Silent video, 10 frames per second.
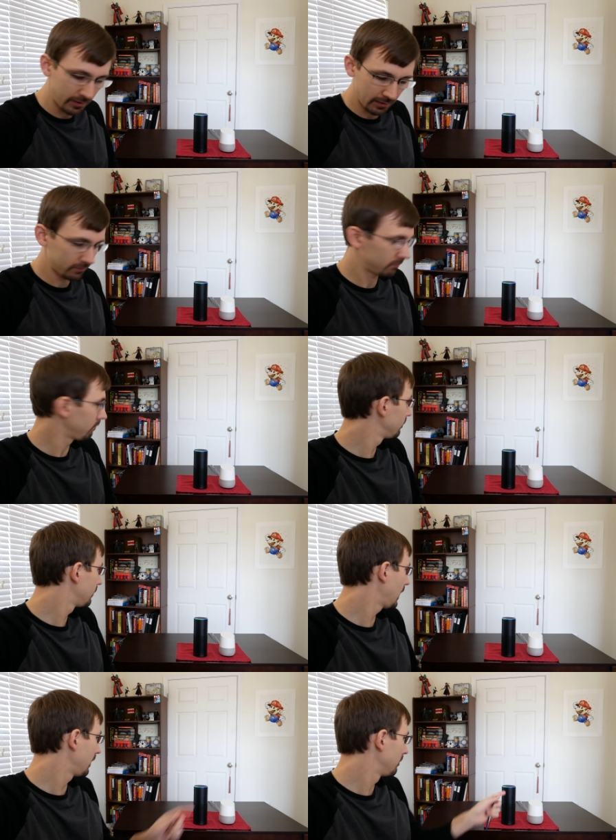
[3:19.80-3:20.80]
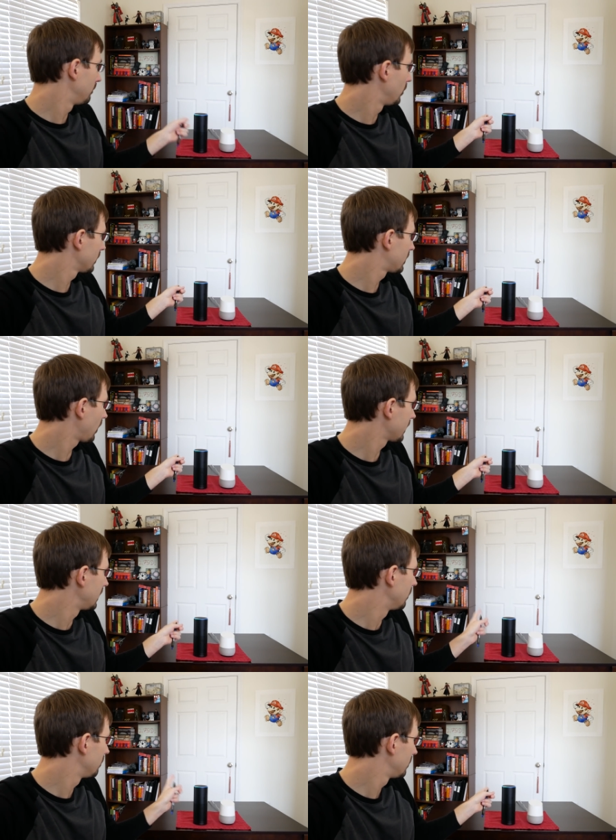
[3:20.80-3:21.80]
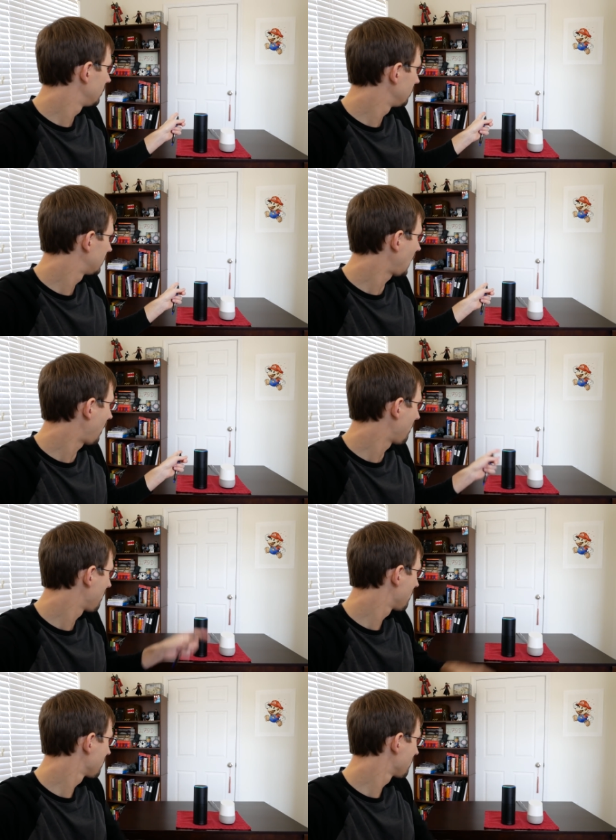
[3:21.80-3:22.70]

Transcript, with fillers: next. Hey, no one's talking to you. Stop.